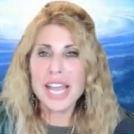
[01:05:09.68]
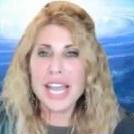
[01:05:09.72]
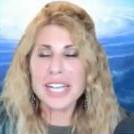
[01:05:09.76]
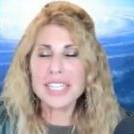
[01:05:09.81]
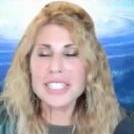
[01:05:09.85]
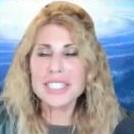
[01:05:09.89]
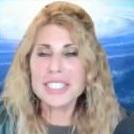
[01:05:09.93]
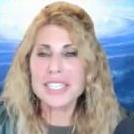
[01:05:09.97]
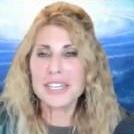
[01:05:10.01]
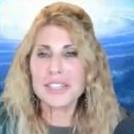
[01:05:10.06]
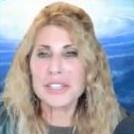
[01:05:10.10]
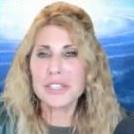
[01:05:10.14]

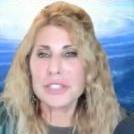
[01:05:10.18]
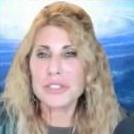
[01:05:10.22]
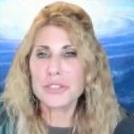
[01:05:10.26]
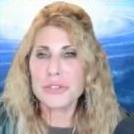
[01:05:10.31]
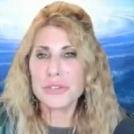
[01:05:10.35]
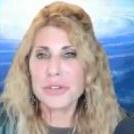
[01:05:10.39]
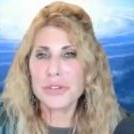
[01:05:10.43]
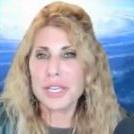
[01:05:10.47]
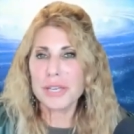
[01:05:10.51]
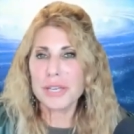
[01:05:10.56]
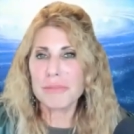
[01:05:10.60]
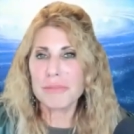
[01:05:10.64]
next year to
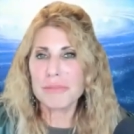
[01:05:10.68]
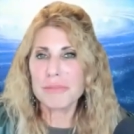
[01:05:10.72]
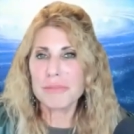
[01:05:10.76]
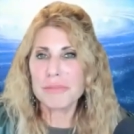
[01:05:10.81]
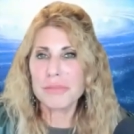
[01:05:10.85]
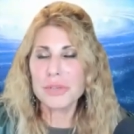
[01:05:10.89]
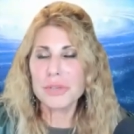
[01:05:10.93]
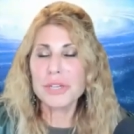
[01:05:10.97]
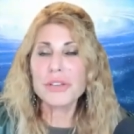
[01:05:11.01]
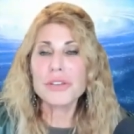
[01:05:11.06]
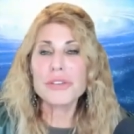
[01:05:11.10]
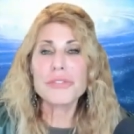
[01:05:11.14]
dream?
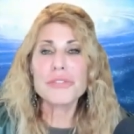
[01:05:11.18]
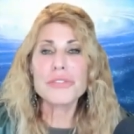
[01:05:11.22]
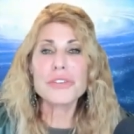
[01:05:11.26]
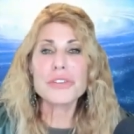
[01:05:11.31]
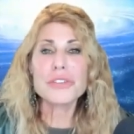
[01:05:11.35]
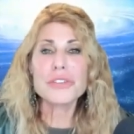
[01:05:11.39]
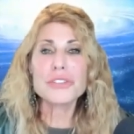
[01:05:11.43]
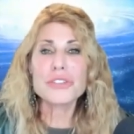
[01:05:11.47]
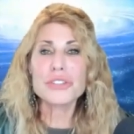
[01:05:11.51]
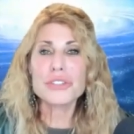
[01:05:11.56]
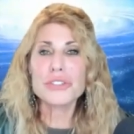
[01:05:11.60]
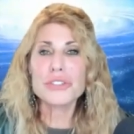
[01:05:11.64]
What are your
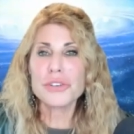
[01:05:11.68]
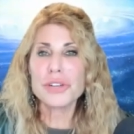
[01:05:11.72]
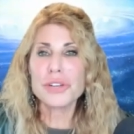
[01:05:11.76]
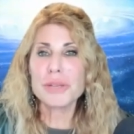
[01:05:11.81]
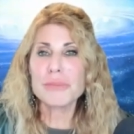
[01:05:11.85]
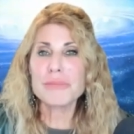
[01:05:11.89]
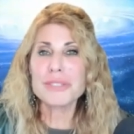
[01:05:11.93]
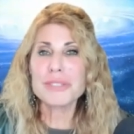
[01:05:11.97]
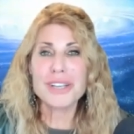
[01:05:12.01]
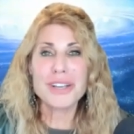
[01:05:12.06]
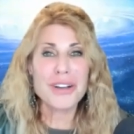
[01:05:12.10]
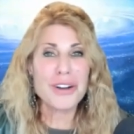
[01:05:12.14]
future
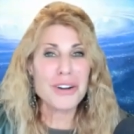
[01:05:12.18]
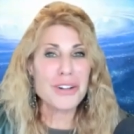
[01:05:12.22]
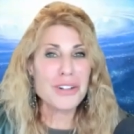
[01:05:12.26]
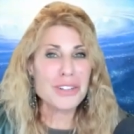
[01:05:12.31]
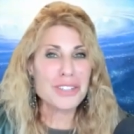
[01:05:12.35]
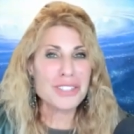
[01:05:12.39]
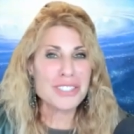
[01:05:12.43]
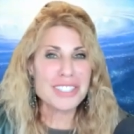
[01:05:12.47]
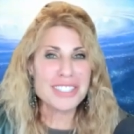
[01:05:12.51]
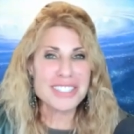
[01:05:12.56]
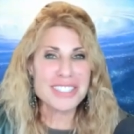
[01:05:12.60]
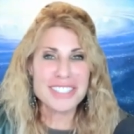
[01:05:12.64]
dreams and
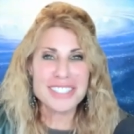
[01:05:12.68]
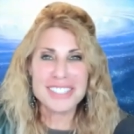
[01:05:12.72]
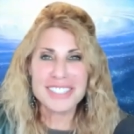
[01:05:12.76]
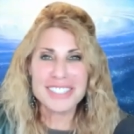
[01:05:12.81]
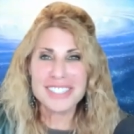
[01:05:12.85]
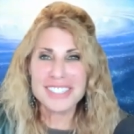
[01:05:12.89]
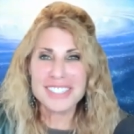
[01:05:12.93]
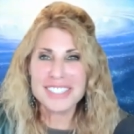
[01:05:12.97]
goals?